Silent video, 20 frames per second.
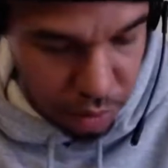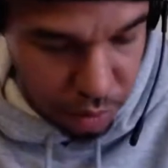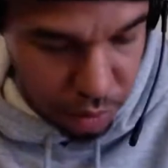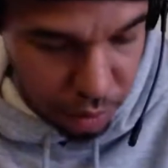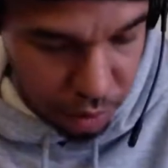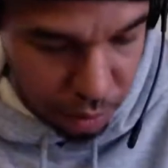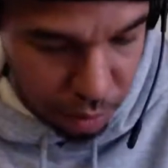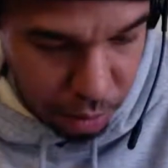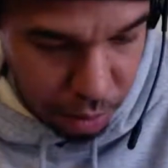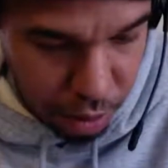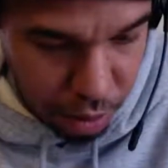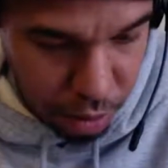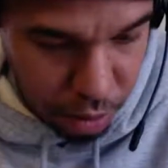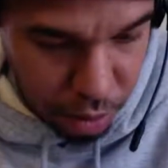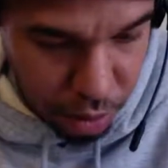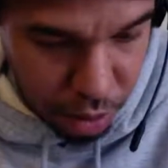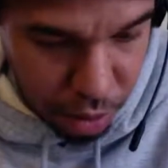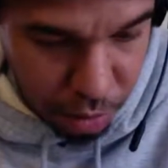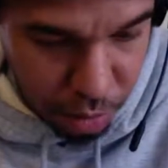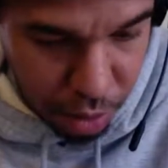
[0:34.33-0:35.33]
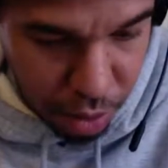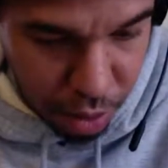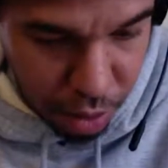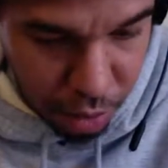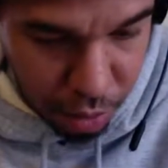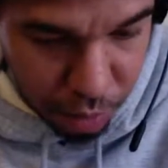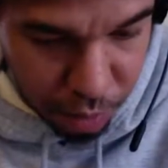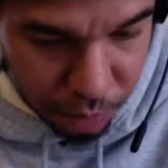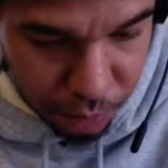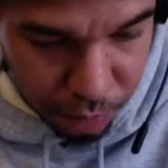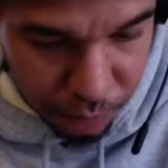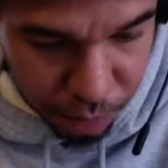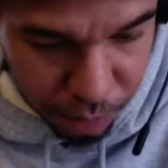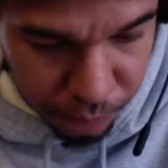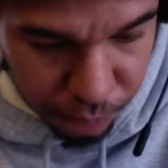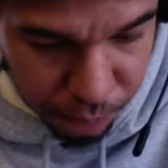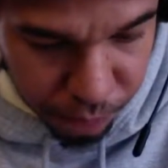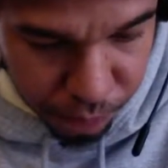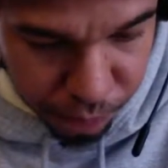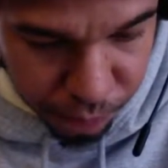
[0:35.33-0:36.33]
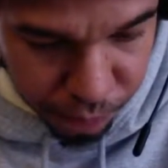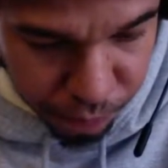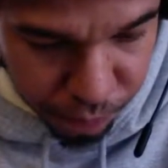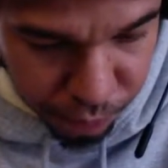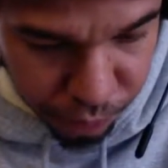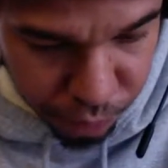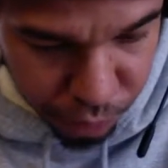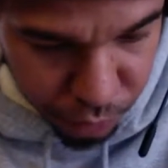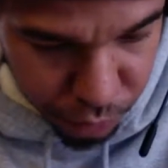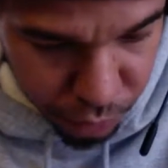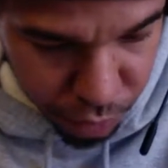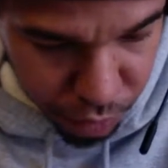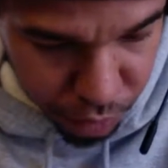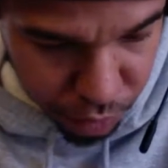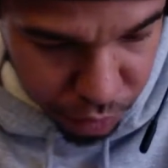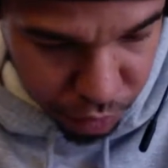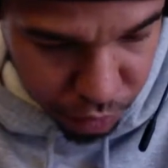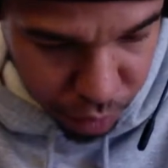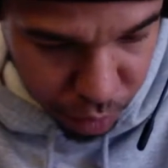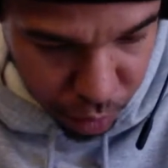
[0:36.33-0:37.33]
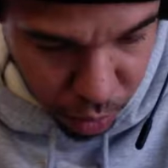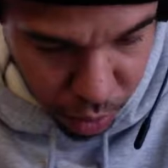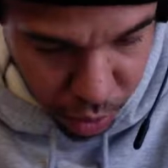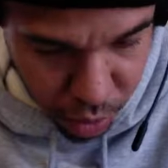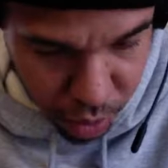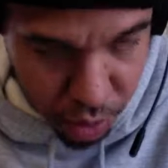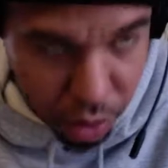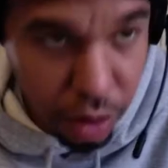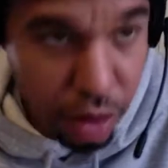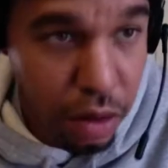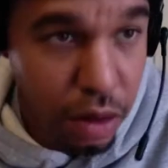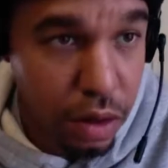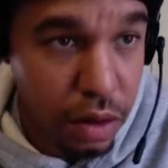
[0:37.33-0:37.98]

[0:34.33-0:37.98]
what up, though? What up, though? What's the word?